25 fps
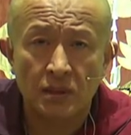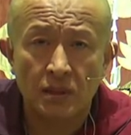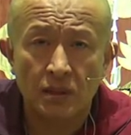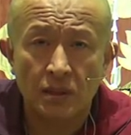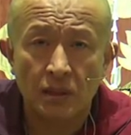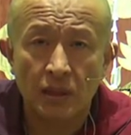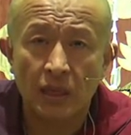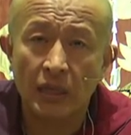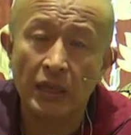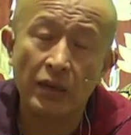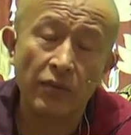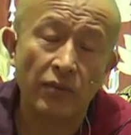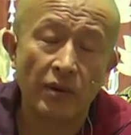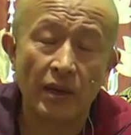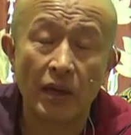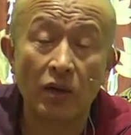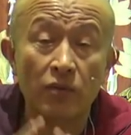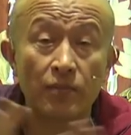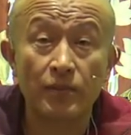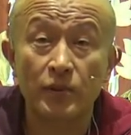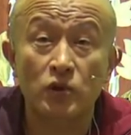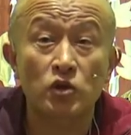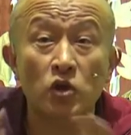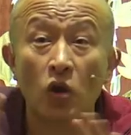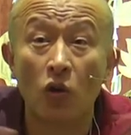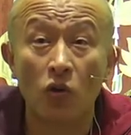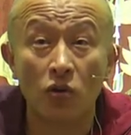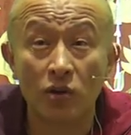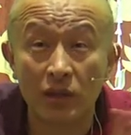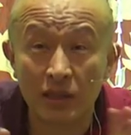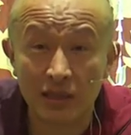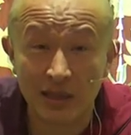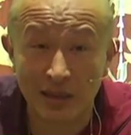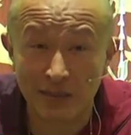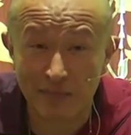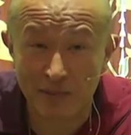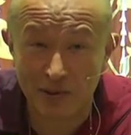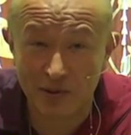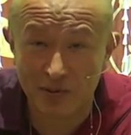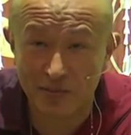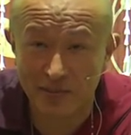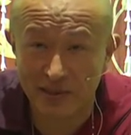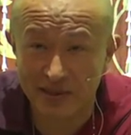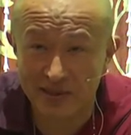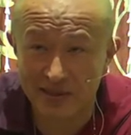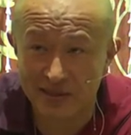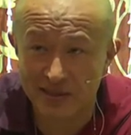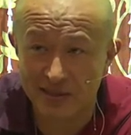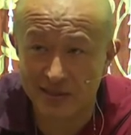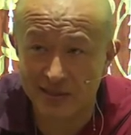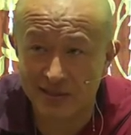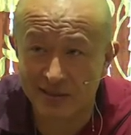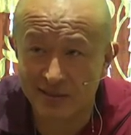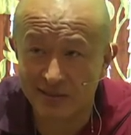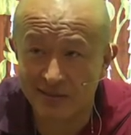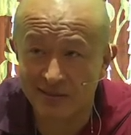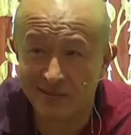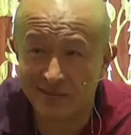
Anyway, I'll be talking about meditation.